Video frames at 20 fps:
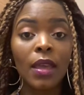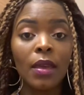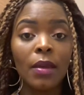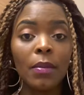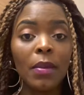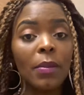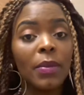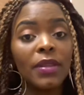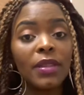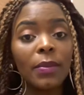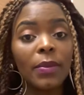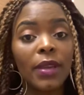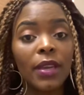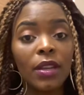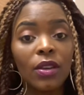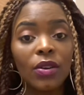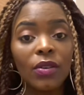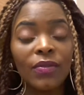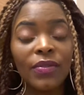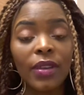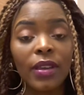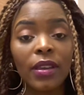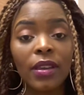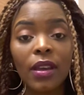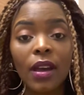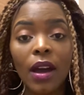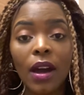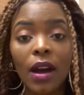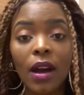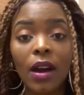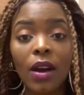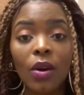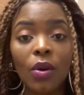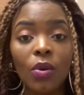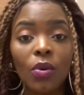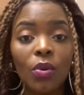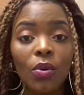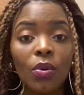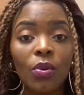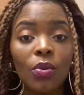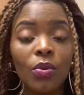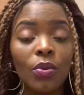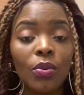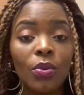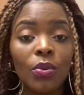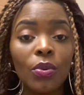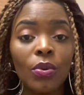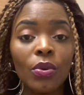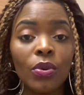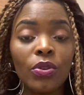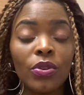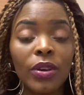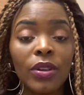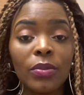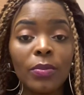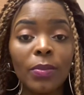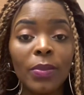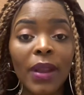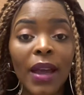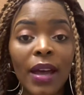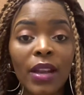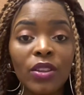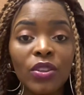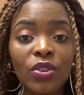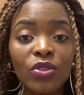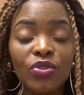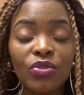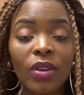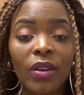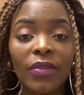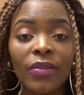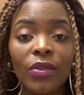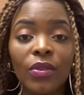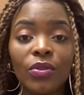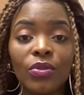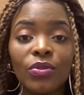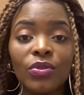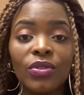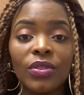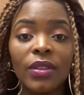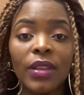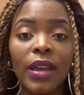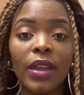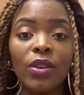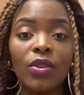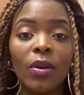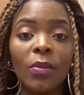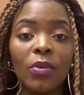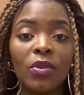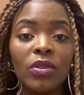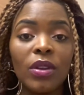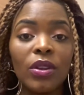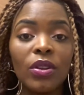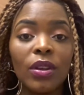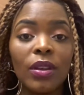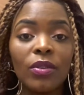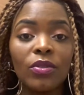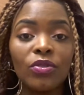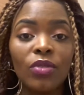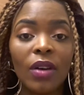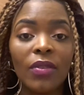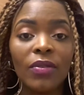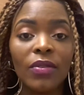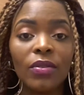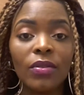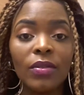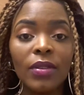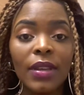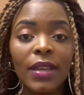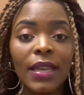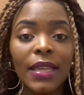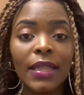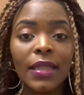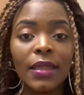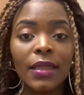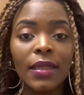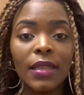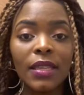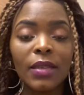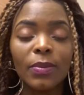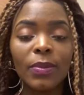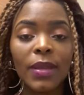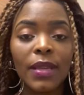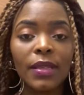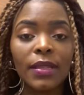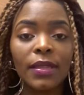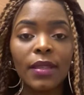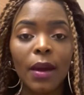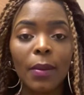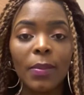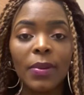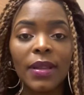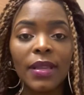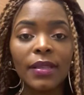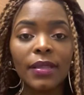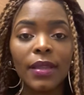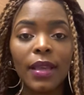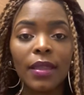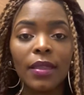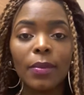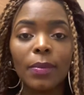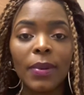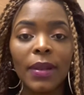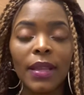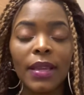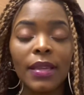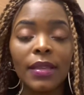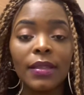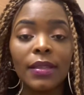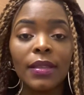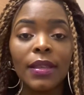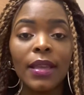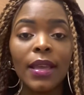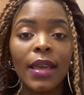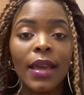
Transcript: Maybe it's the beginning of the year, or you can plan your travels and I'm going to travel this place, that place, the other place,